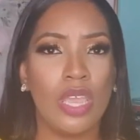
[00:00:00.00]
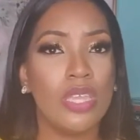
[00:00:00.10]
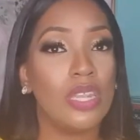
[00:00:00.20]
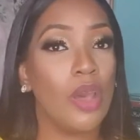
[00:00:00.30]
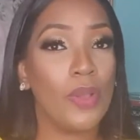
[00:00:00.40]

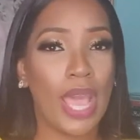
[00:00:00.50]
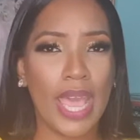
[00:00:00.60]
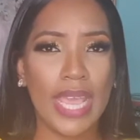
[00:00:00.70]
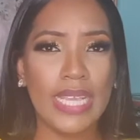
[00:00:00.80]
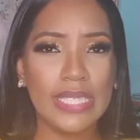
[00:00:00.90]
Now
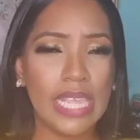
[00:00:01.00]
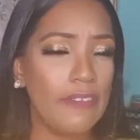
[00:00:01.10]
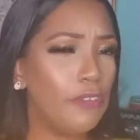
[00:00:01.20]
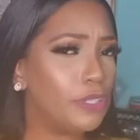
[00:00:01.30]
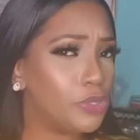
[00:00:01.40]
guys, if
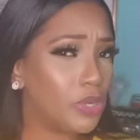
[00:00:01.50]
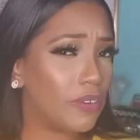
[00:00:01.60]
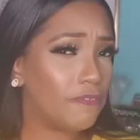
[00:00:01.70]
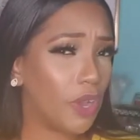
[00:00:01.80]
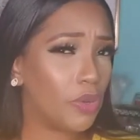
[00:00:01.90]
you do
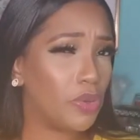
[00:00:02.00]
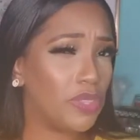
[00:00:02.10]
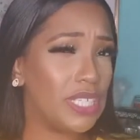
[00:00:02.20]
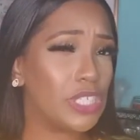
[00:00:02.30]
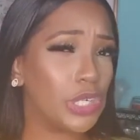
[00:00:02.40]
not follow
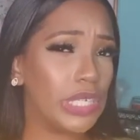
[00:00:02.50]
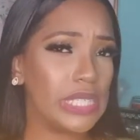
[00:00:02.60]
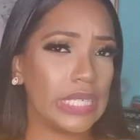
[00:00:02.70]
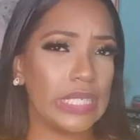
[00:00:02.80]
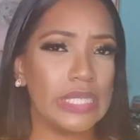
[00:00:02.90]
these
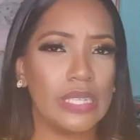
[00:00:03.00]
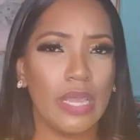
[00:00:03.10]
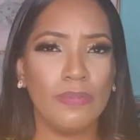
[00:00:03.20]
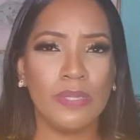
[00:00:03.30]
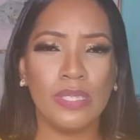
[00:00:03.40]
critical
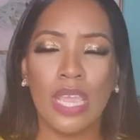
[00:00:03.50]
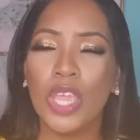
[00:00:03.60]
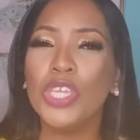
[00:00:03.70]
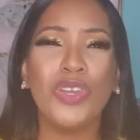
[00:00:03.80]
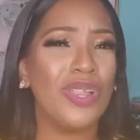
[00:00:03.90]
steps,
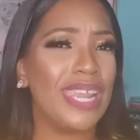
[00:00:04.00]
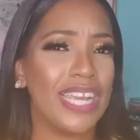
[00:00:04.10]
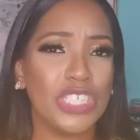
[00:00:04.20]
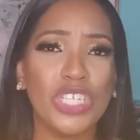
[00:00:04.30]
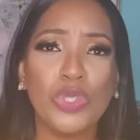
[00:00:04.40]
your
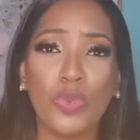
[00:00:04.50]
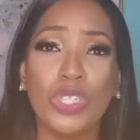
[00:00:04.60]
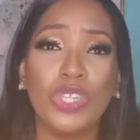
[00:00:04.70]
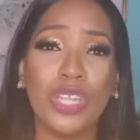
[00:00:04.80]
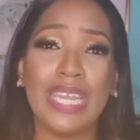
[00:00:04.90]
lashes will
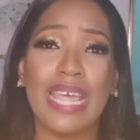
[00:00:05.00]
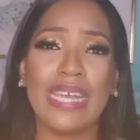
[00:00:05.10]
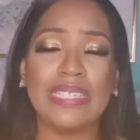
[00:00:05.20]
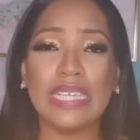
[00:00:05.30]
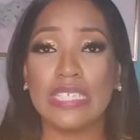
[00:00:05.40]
not
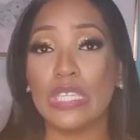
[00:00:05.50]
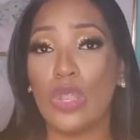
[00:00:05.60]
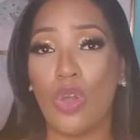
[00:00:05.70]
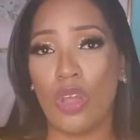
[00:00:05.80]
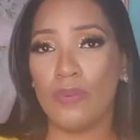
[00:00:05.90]
last as
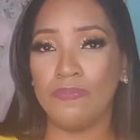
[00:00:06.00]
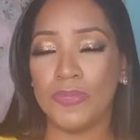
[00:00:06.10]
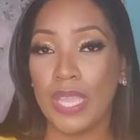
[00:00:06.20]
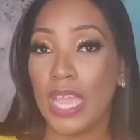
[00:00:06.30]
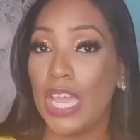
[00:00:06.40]
long.
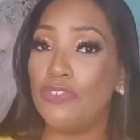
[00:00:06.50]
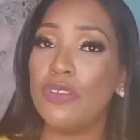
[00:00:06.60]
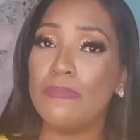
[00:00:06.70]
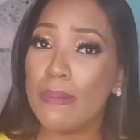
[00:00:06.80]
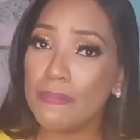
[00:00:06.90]
And
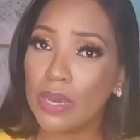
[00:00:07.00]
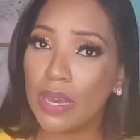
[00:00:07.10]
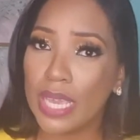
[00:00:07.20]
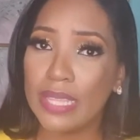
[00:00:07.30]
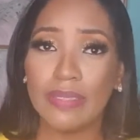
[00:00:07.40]

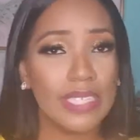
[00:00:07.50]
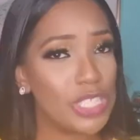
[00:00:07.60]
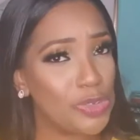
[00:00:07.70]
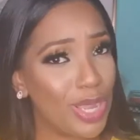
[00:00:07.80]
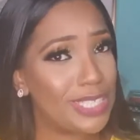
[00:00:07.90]
remember, in
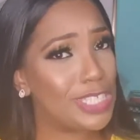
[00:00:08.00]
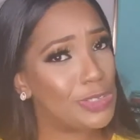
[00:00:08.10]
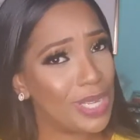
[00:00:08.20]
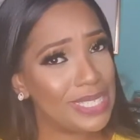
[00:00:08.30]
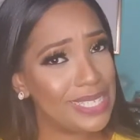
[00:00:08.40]
this
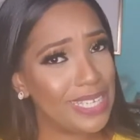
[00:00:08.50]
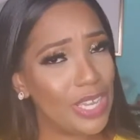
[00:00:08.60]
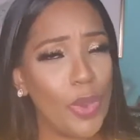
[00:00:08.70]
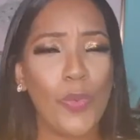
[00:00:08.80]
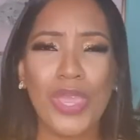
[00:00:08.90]
2020,
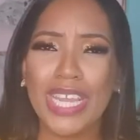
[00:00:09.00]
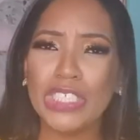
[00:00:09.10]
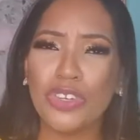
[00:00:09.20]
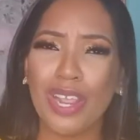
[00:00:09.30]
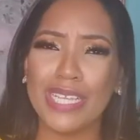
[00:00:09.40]
we are
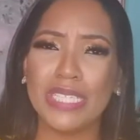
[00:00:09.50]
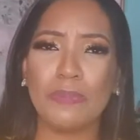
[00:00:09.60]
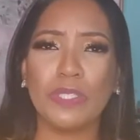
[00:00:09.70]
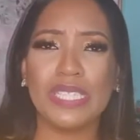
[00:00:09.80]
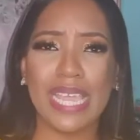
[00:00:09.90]
trying to
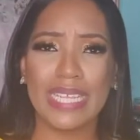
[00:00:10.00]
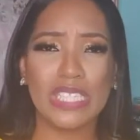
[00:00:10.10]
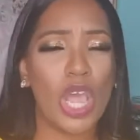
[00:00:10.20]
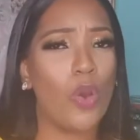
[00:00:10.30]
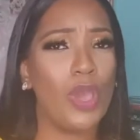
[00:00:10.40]
protect
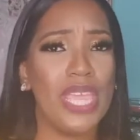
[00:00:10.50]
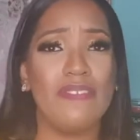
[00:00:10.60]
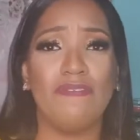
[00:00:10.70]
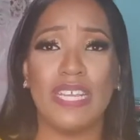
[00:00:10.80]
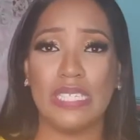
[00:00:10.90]
our
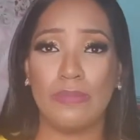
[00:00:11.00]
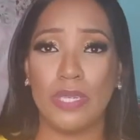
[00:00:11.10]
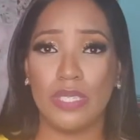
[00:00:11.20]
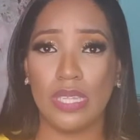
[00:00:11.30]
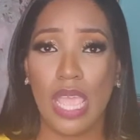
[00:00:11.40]

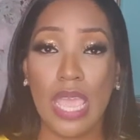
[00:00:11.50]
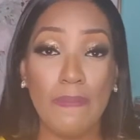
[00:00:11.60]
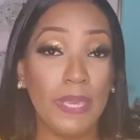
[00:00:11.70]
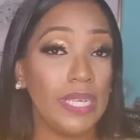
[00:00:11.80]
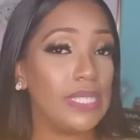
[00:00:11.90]
investment,
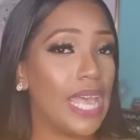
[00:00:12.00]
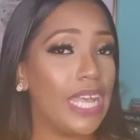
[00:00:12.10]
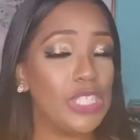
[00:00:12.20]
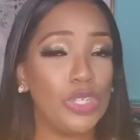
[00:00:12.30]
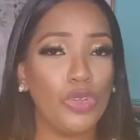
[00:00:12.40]
because
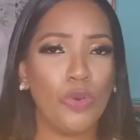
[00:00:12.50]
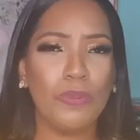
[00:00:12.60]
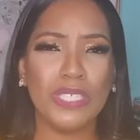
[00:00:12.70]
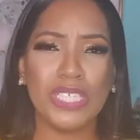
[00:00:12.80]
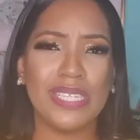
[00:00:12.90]
as you know,
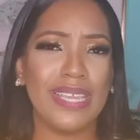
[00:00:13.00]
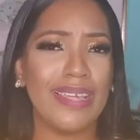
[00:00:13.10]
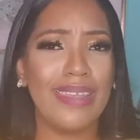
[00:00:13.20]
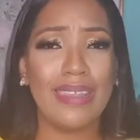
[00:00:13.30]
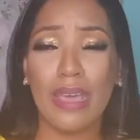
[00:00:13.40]
purchasing
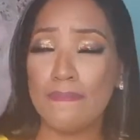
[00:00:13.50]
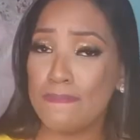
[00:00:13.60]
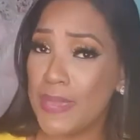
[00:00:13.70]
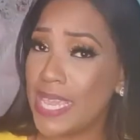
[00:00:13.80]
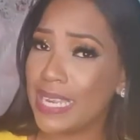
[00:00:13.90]
a
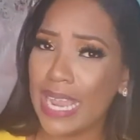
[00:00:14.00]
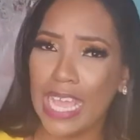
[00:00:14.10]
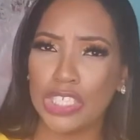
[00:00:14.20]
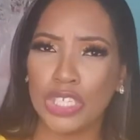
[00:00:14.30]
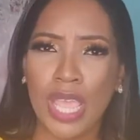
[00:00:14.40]
mink
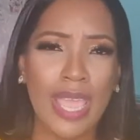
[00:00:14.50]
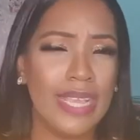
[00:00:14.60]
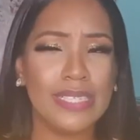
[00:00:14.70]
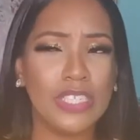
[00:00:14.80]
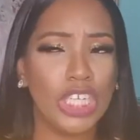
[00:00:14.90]
lash
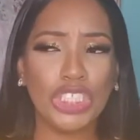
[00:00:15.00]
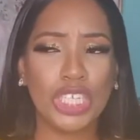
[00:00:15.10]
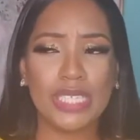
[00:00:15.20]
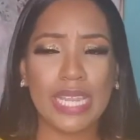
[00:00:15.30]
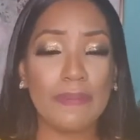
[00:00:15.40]
is not
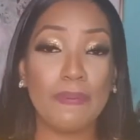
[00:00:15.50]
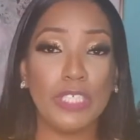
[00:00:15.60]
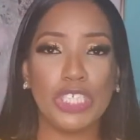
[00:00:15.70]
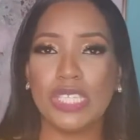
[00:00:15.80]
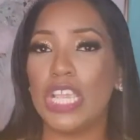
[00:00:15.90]
just like
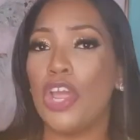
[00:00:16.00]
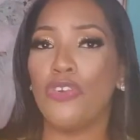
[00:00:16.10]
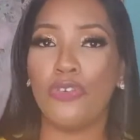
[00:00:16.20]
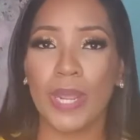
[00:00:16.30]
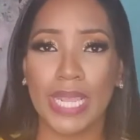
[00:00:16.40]
purchasing a
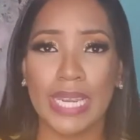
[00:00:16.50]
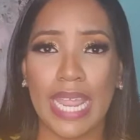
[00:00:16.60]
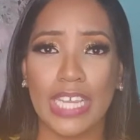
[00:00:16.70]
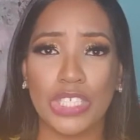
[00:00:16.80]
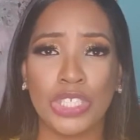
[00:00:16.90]
regular
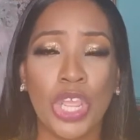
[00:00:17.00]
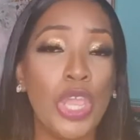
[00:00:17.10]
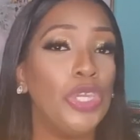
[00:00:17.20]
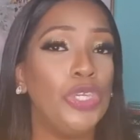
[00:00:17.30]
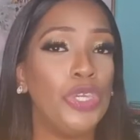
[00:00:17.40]
lash.
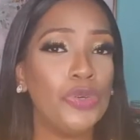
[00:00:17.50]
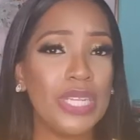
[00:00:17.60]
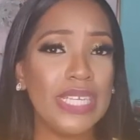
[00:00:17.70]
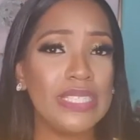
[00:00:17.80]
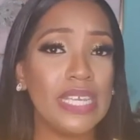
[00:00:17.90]
You
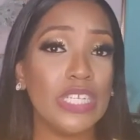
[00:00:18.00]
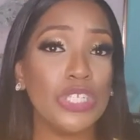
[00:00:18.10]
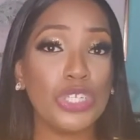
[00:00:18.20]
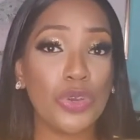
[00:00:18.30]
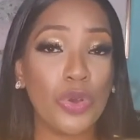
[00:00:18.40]
need to
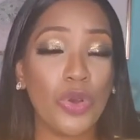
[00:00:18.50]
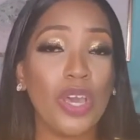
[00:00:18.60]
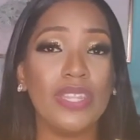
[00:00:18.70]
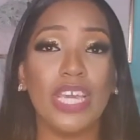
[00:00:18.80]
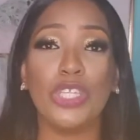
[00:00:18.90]
ensure
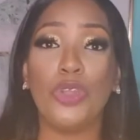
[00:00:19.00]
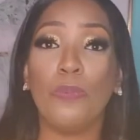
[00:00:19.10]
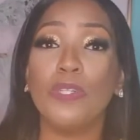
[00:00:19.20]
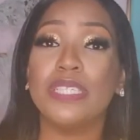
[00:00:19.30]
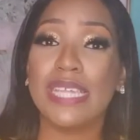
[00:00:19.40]
that you
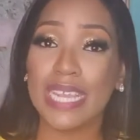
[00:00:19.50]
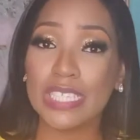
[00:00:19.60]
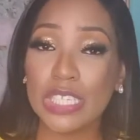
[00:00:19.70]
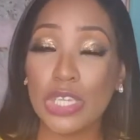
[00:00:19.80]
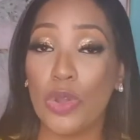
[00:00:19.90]

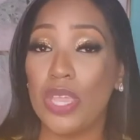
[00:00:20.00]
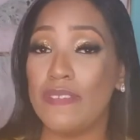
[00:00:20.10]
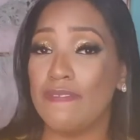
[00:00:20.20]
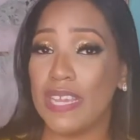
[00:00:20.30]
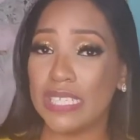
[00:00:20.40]
protect your
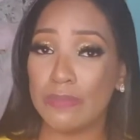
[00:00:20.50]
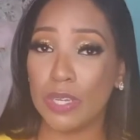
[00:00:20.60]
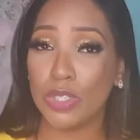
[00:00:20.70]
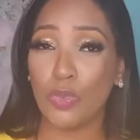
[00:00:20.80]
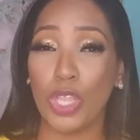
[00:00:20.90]

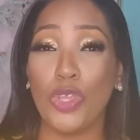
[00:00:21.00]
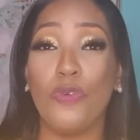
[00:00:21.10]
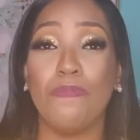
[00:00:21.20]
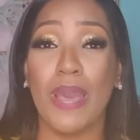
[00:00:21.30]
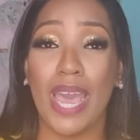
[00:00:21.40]
investment when you
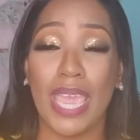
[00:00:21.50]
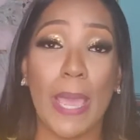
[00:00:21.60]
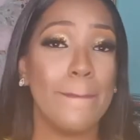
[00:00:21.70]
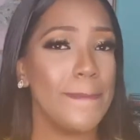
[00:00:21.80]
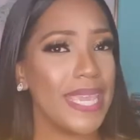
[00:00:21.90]
buy
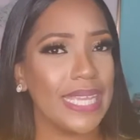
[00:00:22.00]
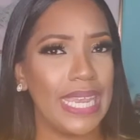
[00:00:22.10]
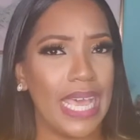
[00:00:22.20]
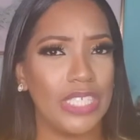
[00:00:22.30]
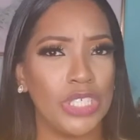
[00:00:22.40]
a mink
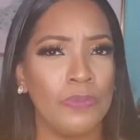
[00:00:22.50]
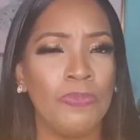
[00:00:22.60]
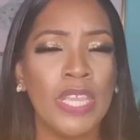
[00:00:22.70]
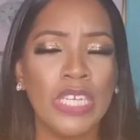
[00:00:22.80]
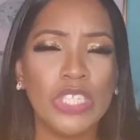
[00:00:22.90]
lash.
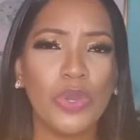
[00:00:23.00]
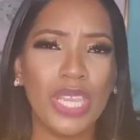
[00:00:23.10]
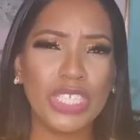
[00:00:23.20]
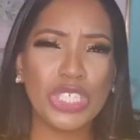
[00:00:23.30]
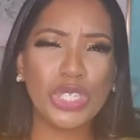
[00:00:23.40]
So
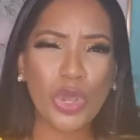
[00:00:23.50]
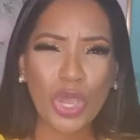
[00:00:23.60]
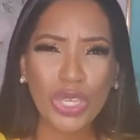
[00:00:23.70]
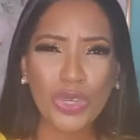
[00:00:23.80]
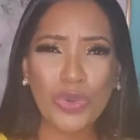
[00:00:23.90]
ensure
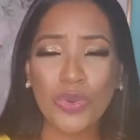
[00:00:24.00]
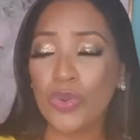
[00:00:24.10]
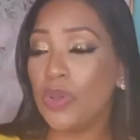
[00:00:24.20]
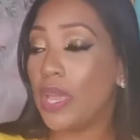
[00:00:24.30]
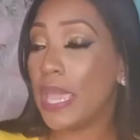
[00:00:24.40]

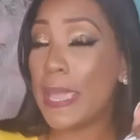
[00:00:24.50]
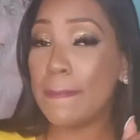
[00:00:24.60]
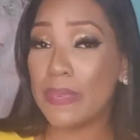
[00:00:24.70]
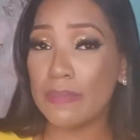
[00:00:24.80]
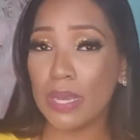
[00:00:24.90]
you
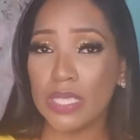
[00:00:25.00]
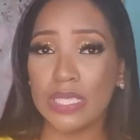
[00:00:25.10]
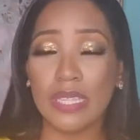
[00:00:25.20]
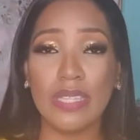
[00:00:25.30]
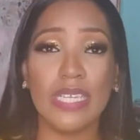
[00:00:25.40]

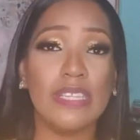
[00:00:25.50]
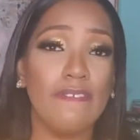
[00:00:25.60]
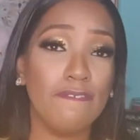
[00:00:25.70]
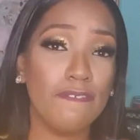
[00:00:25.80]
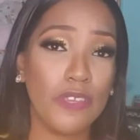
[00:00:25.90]
implement these
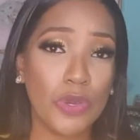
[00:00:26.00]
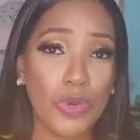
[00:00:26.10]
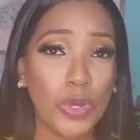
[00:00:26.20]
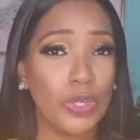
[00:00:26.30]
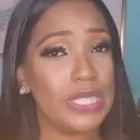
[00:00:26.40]

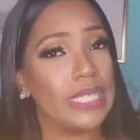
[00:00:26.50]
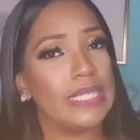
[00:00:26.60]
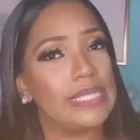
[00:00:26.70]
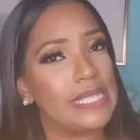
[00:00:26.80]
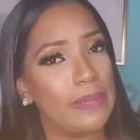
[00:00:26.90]
few critical
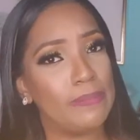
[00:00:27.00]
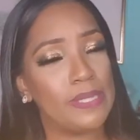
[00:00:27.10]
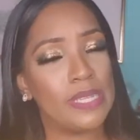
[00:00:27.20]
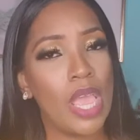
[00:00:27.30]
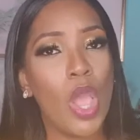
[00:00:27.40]

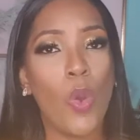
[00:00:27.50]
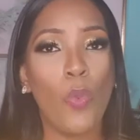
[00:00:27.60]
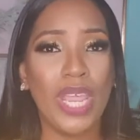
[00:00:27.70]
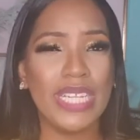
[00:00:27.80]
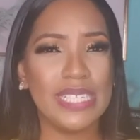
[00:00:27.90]
steps
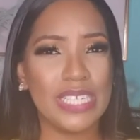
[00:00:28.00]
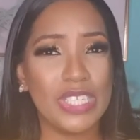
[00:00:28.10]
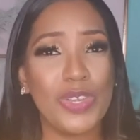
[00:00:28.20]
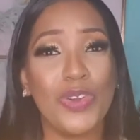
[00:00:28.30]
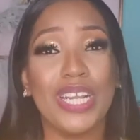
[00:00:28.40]
when it is
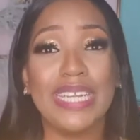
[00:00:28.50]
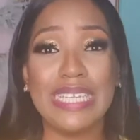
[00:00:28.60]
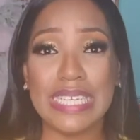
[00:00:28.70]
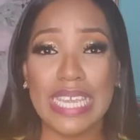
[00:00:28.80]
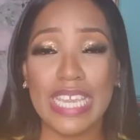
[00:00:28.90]
you're
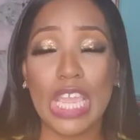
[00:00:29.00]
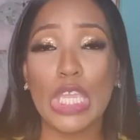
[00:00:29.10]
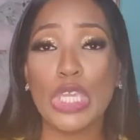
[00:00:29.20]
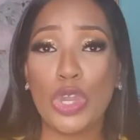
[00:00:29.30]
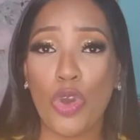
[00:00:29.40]
cleaning
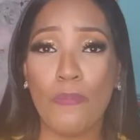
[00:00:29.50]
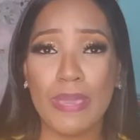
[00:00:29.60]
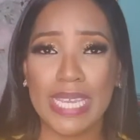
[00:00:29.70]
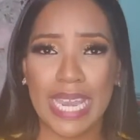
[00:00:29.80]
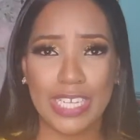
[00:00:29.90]
your
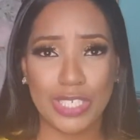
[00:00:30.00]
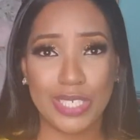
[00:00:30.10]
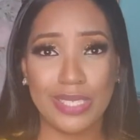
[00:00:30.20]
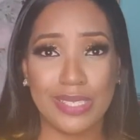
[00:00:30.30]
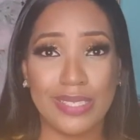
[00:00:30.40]
mink
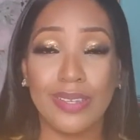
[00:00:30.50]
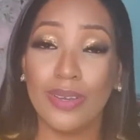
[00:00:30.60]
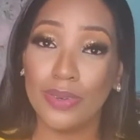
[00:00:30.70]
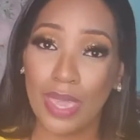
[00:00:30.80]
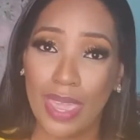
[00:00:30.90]
lashes.
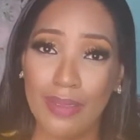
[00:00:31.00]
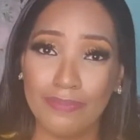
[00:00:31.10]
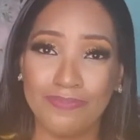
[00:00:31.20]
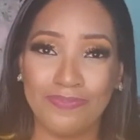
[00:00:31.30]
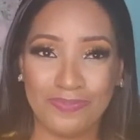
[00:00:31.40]
Okay?
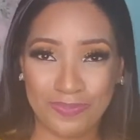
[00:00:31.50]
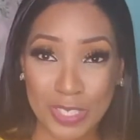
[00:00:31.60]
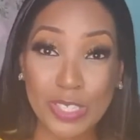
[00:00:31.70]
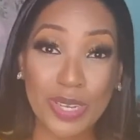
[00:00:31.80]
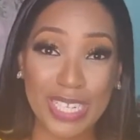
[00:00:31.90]

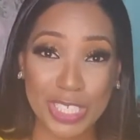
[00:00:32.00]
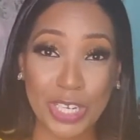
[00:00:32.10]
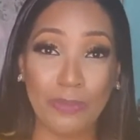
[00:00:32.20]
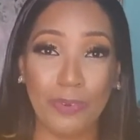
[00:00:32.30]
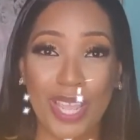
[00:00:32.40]
So let's
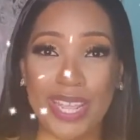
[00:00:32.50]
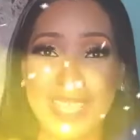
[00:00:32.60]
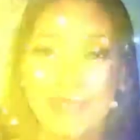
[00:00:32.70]
jump right in.